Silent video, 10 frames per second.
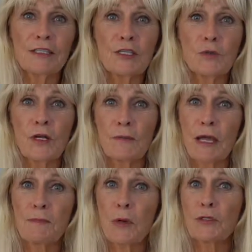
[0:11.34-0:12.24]
this is one of
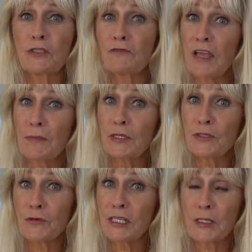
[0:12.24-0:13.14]
my most
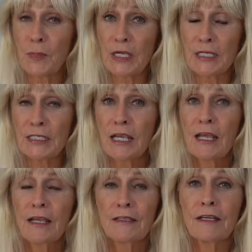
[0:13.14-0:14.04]
famous recipes
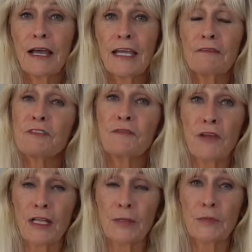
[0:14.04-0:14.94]
that I have
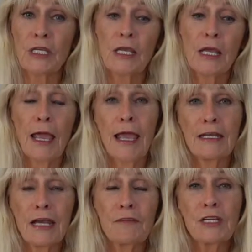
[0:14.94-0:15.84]
developed.
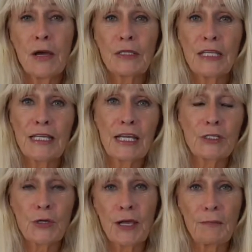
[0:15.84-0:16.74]
And every now and then I
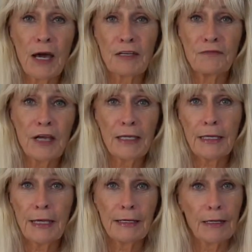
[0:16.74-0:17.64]
try modifying
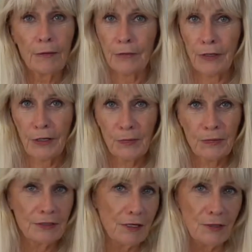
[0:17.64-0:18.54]
it. I go,
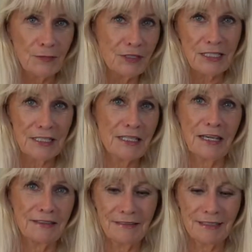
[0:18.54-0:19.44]
no, this is
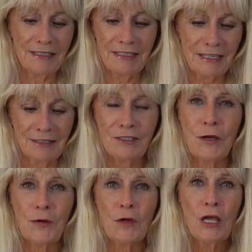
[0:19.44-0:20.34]
it.
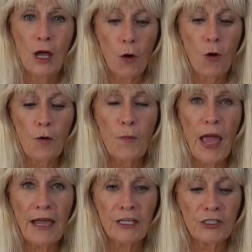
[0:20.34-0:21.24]
So a whole
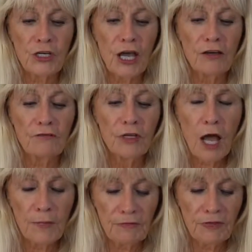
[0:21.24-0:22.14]
package of almond